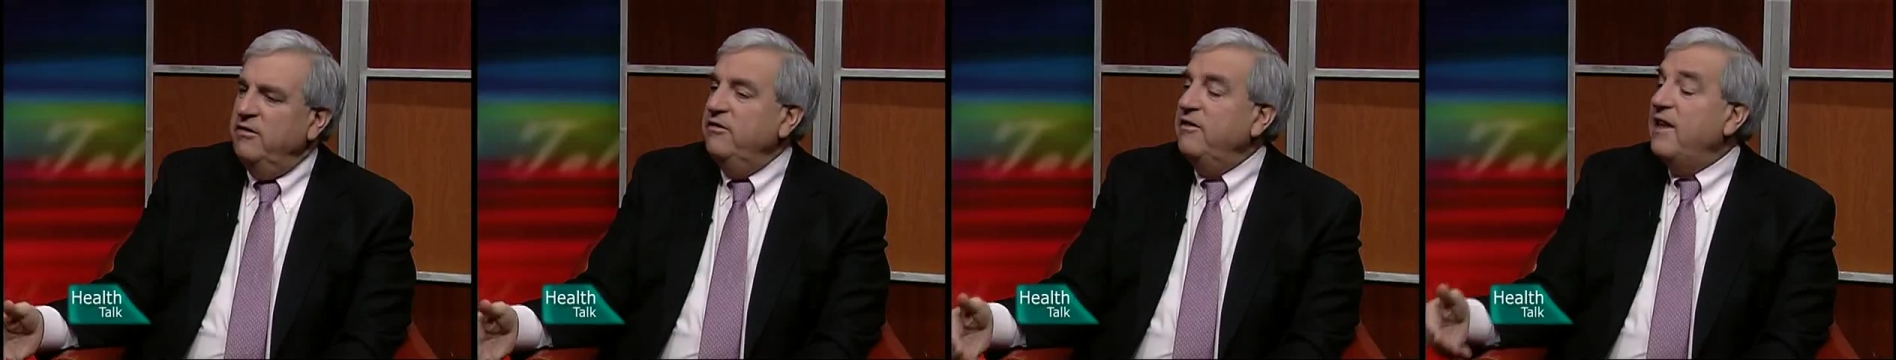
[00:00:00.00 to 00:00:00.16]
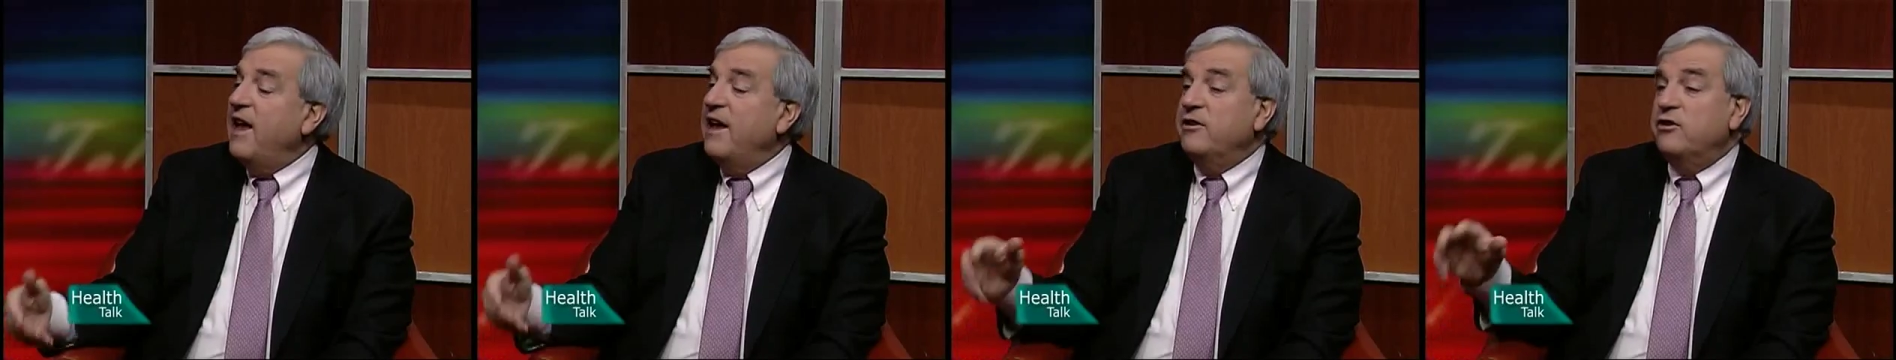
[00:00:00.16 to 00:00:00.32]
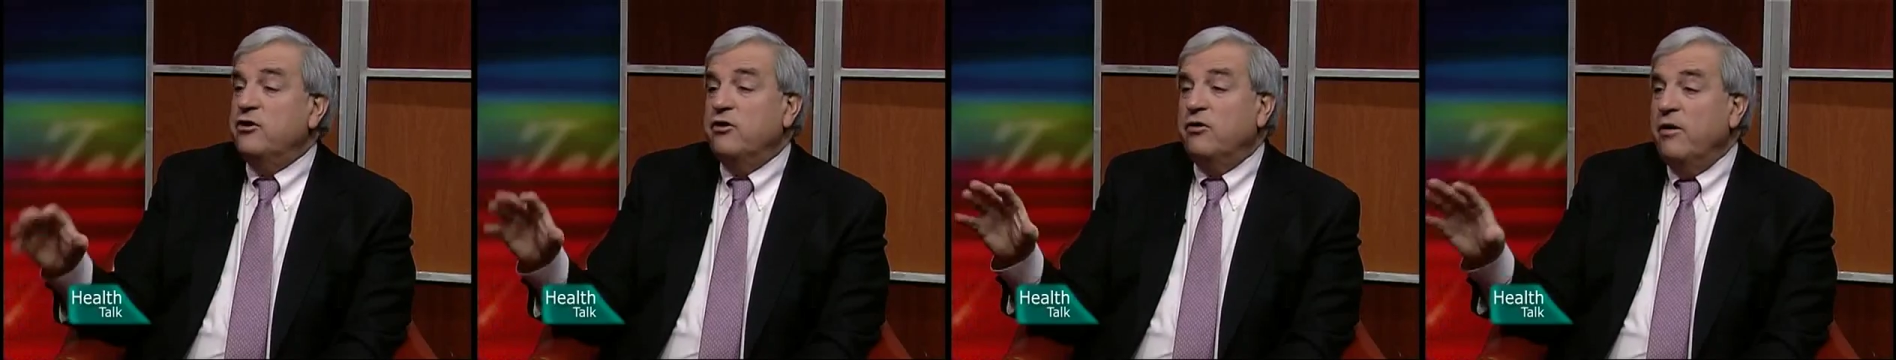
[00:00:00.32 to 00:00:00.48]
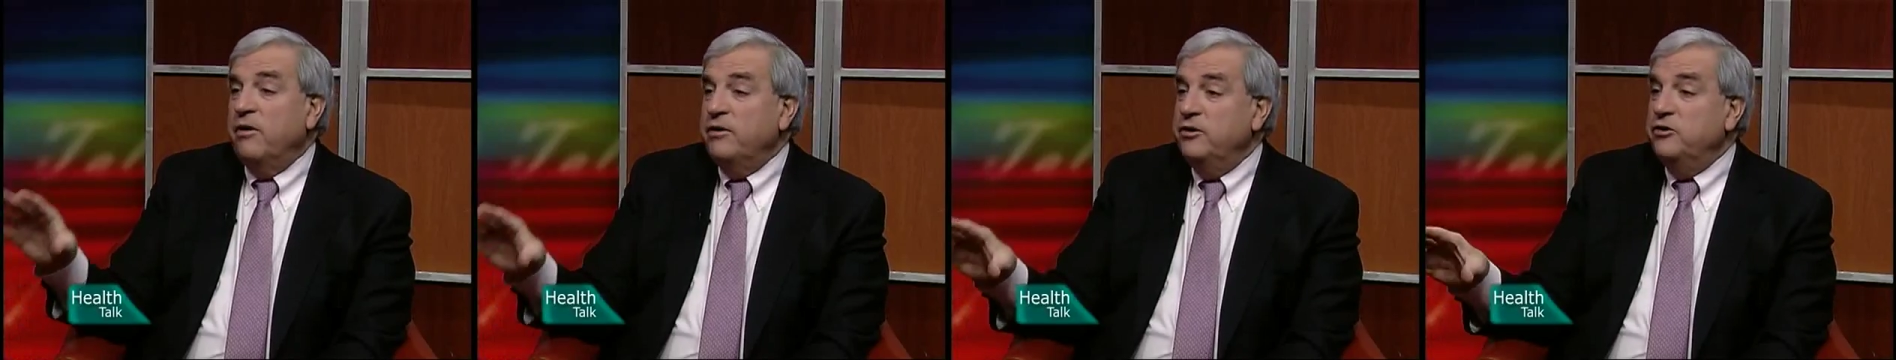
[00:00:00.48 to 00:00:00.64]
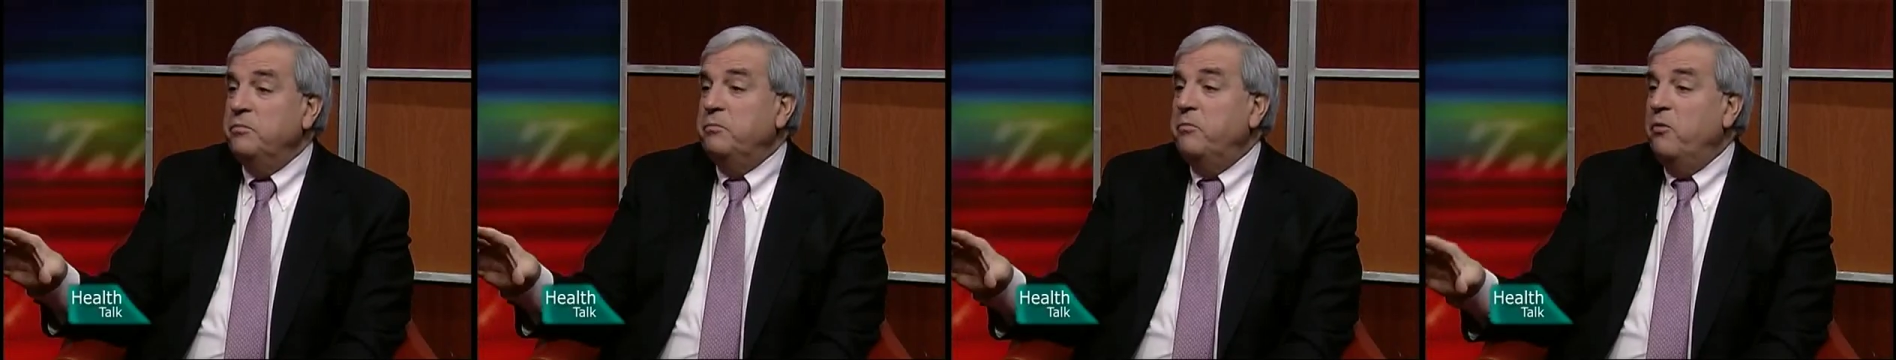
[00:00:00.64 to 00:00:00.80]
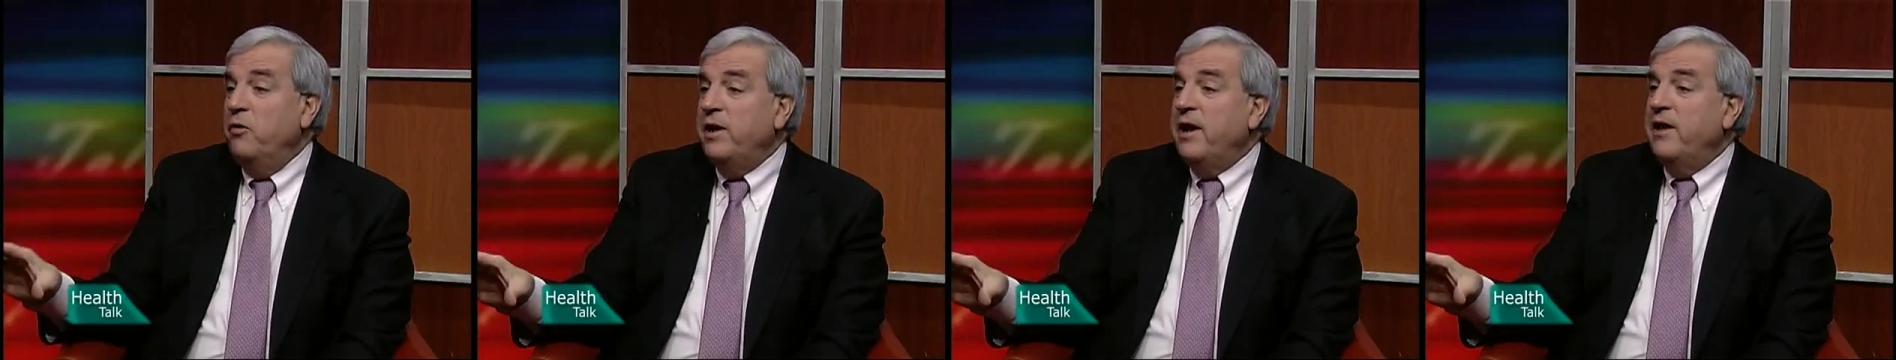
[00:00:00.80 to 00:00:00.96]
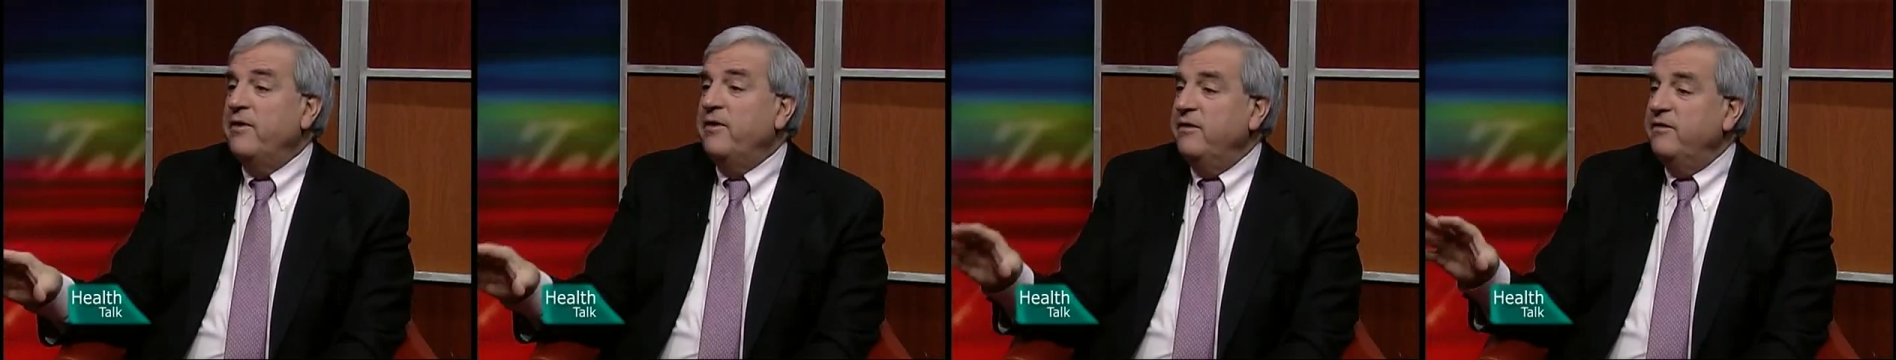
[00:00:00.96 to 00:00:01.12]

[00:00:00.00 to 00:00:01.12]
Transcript: is not I should point out,